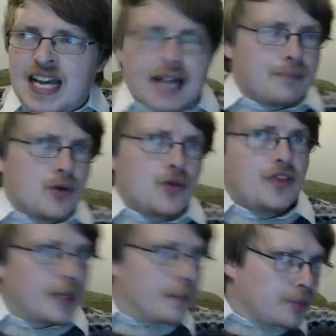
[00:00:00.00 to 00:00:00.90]
and
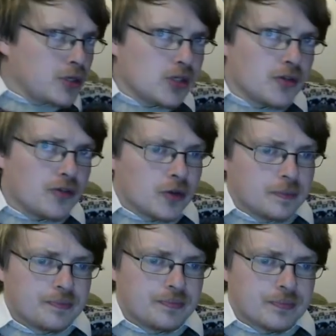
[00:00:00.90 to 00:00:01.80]
moving and beautiful.
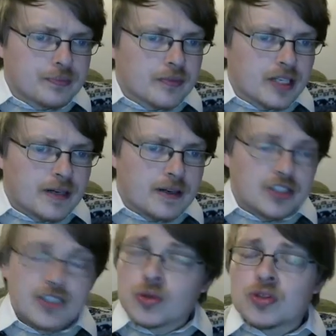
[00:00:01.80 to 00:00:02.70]

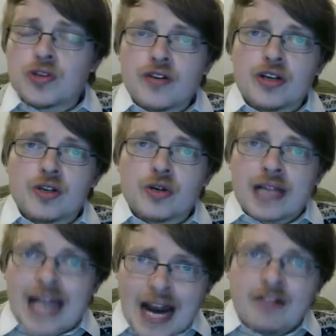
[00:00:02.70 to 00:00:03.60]
She's also very good on
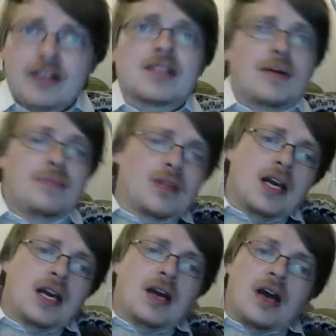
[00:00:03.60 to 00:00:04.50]
character.
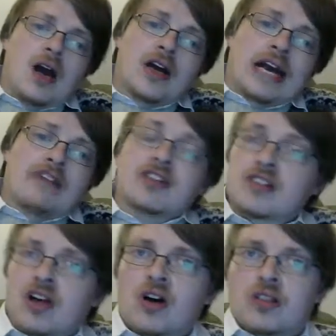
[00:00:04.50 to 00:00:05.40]
Her characters
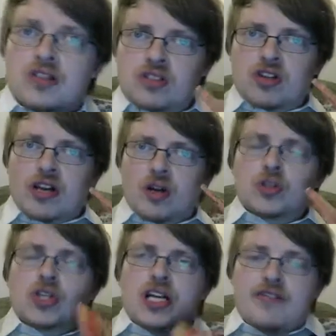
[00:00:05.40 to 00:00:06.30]
aren't
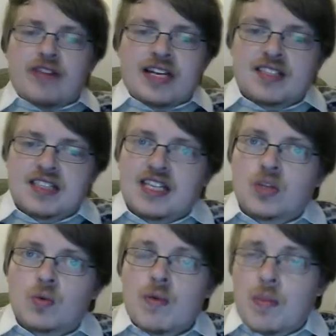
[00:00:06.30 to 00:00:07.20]
psychologically realistic in the
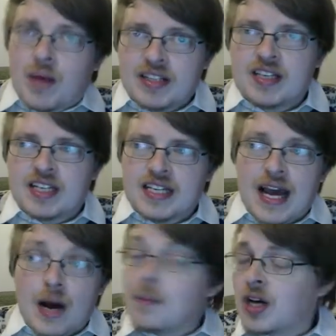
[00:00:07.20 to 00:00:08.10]
way we might think
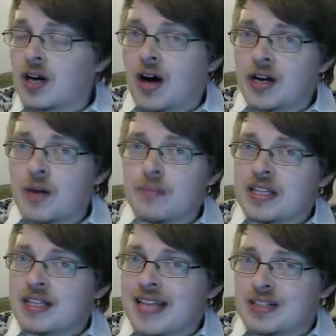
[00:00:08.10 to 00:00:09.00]
now, but that doesn't
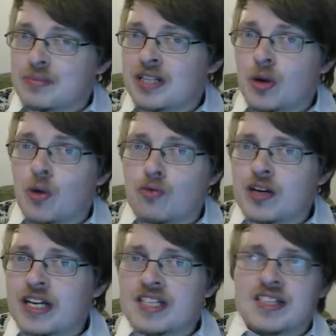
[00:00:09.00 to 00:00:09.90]
mean they're not
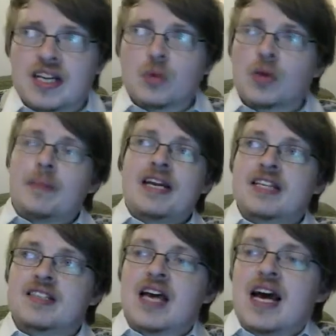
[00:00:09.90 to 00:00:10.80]
realistic. What I mean
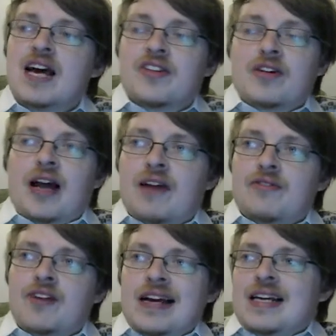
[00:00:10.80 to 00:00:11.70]
is they don't have
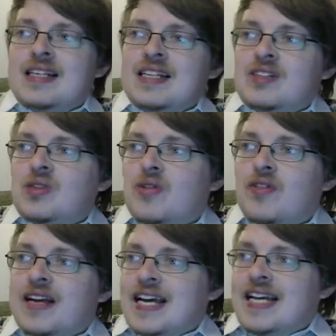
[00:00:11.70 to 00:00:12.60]
these sort of
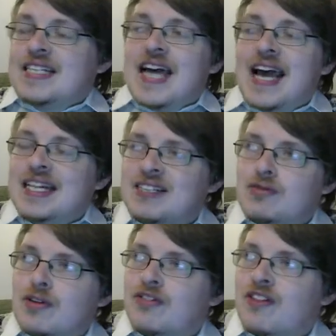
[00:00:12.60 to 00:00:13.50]
like intense
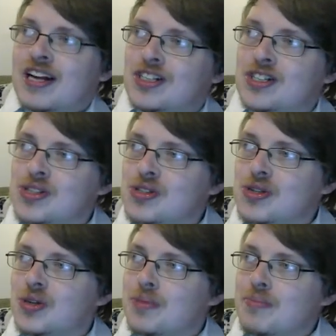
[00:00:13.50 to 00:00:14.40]
reflections
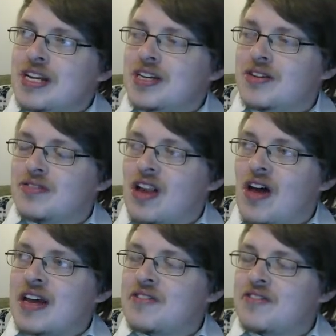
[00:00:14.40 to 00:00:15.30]
on the meaning of
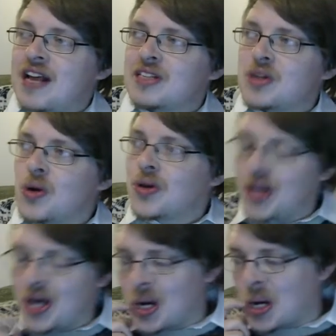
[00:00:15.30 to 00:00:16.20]
life and on
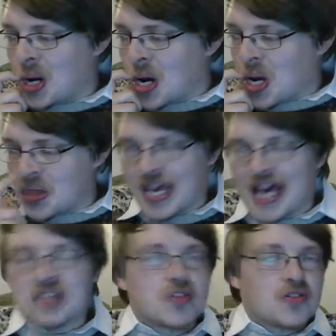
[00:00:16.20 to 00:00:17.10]
the
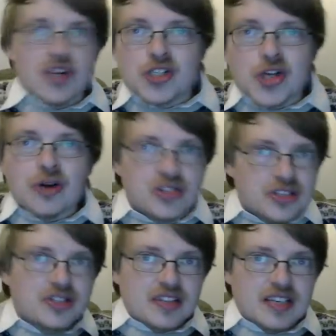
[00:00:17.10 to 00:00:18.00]
angst of their childhood
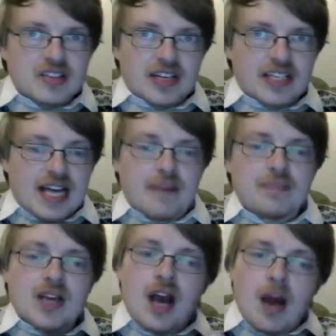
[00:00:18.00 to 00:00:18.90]
and things like that,
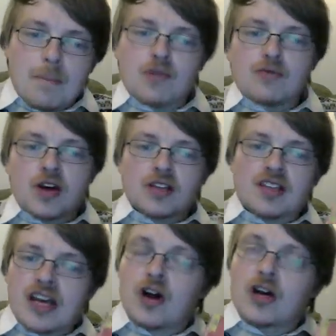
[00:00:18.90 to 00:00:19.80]
but rather
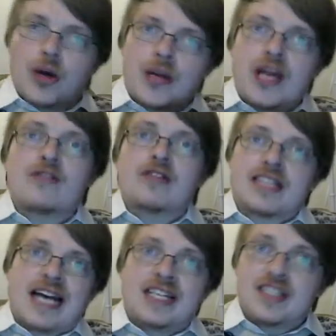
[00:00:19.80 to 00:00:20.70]
they are coherent
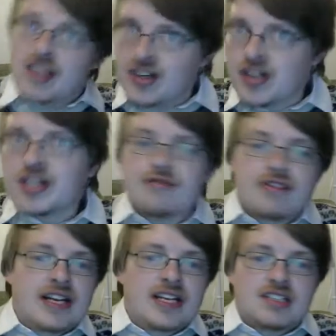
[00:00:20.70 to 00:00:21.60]
and internally
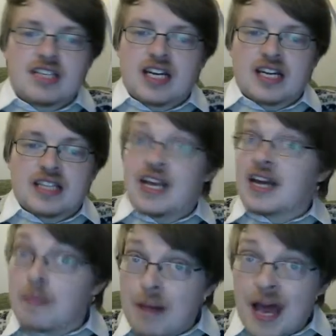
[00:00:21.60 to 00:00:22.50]
realistic. They're
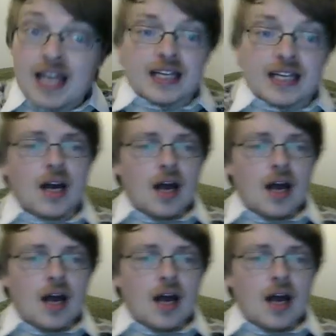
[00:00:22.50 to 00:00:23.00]
compelling.